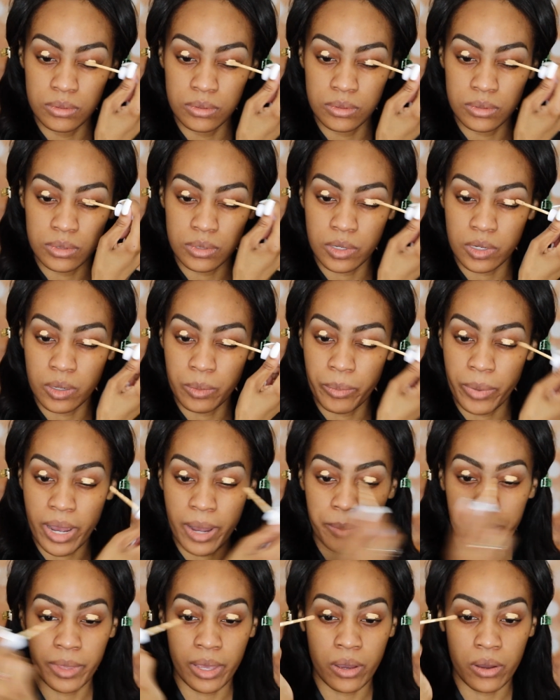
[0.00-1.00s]
I'm just going to
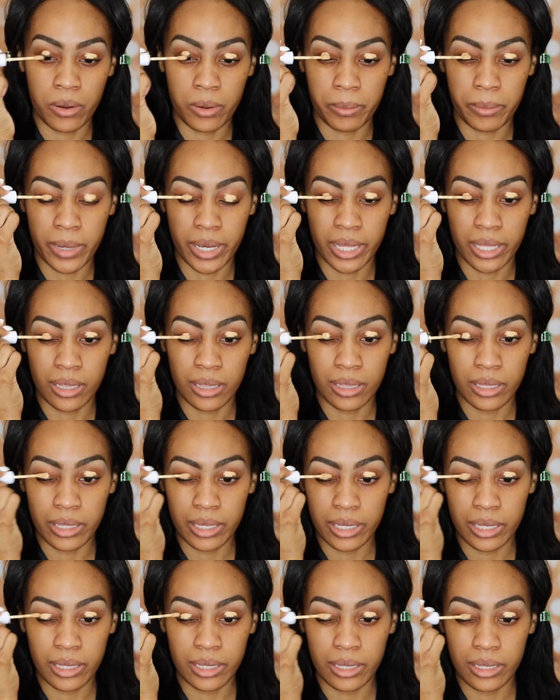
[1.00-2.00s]
pop that on my
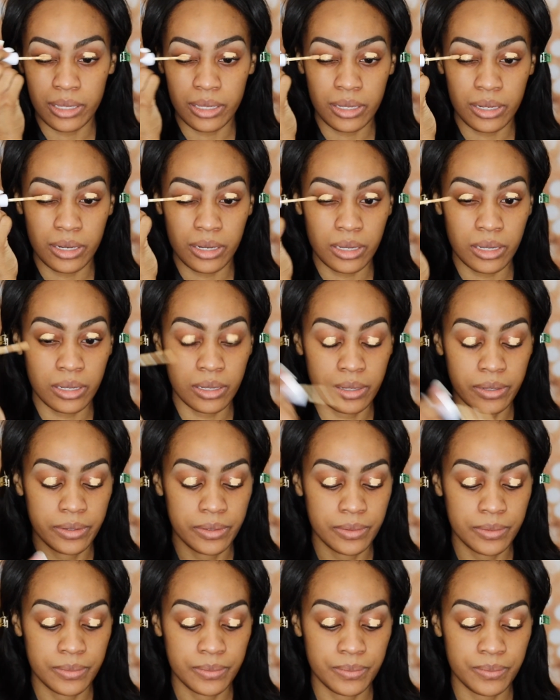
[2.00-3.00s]
lid.
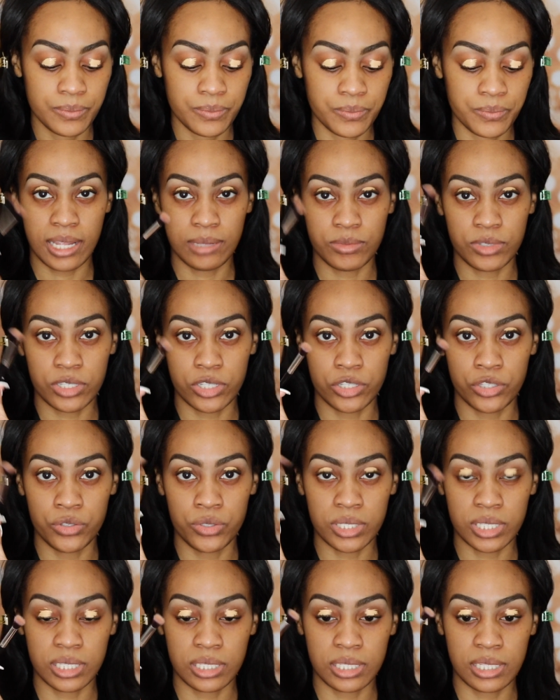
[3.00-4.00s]
And I'm just going to
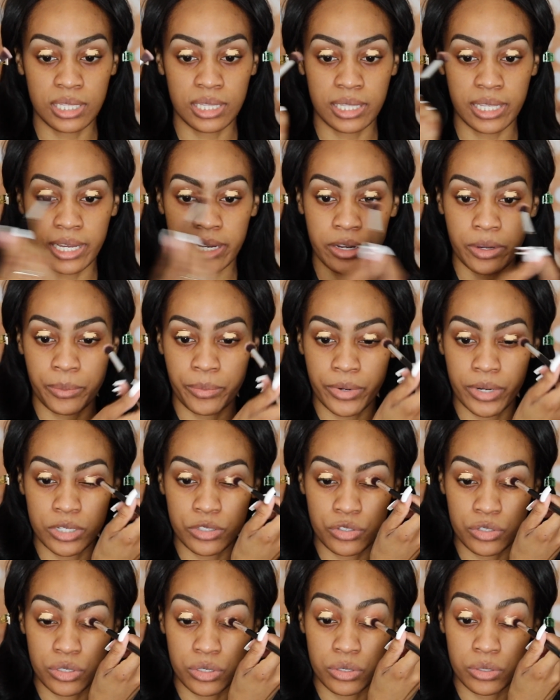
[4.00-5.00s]
use a synthetic
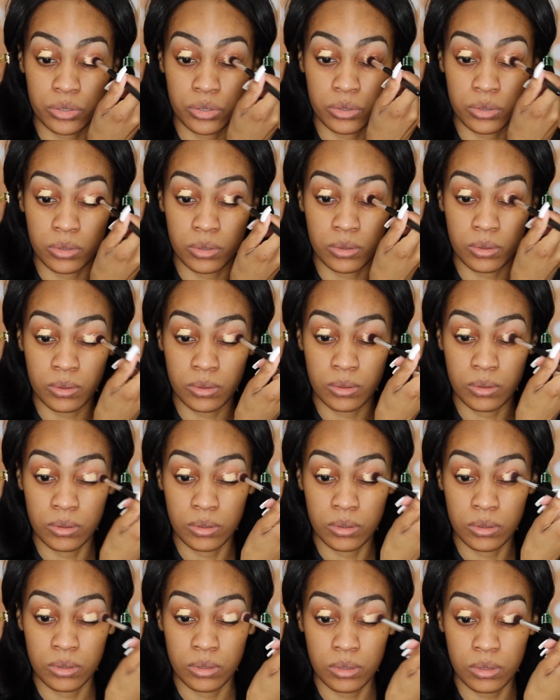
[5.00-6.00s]
brush to
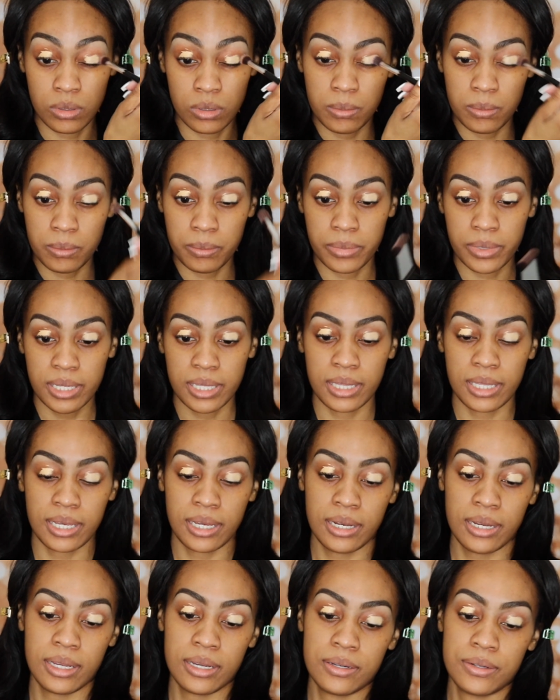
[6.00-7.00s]
blend
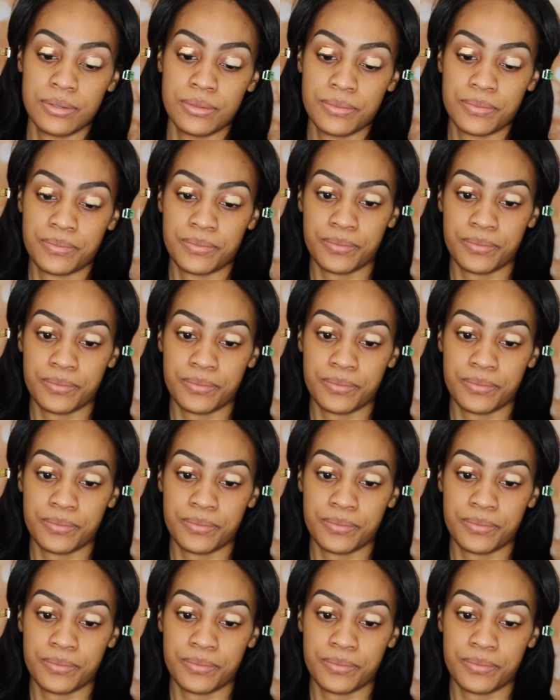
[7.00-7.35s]
that out.